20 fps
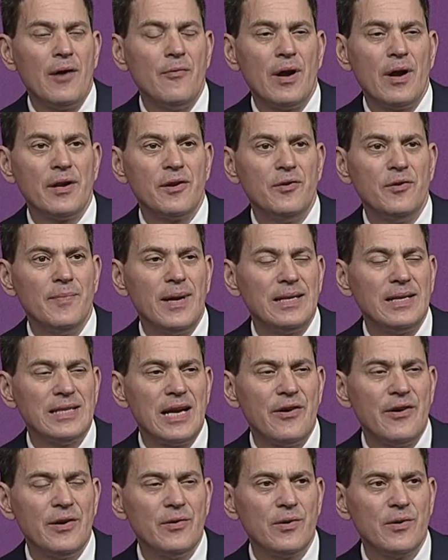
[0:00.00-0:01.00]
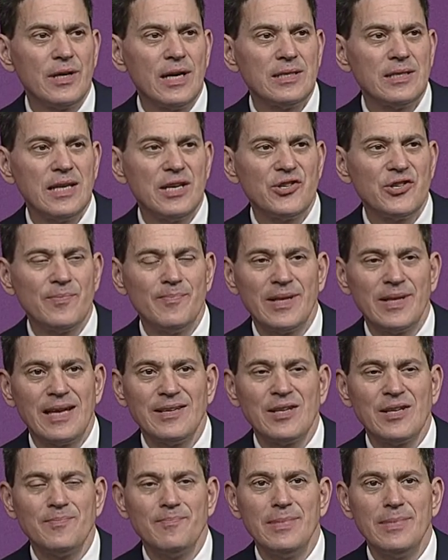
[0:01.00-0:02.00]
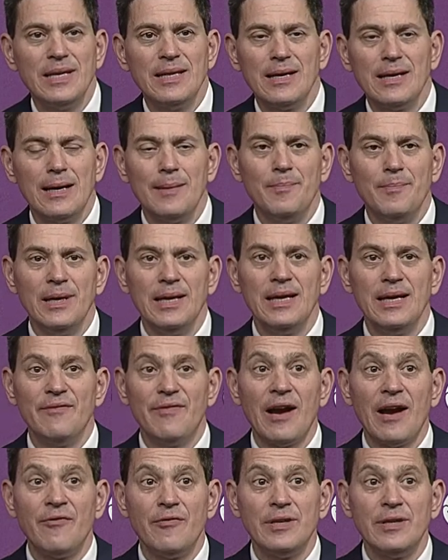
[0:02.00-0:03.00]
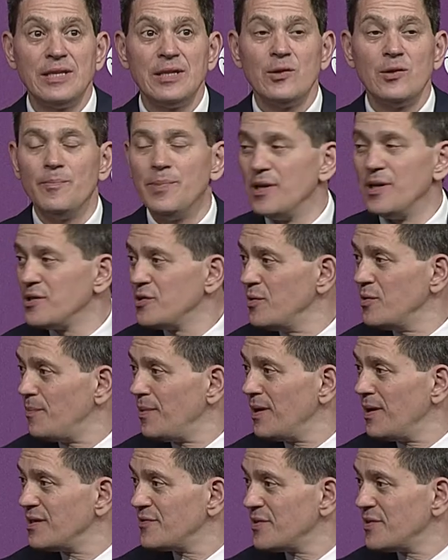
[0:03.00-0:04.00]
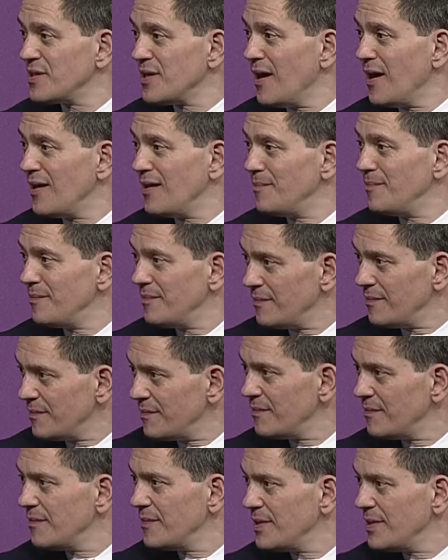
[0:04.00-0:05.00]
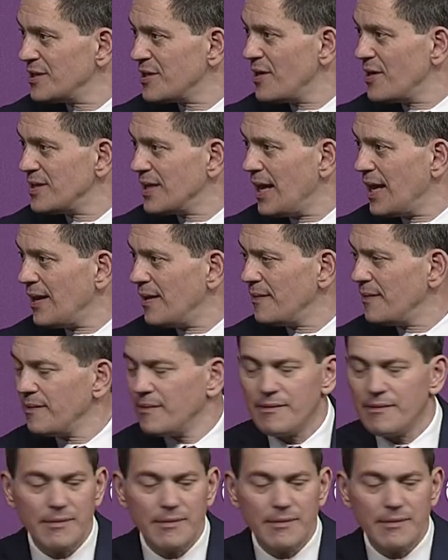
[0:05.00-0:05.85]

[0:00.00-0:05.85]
I run a humanitarian organization, but that doesn't mean that I believe every single person who applies for asylum is going to get it.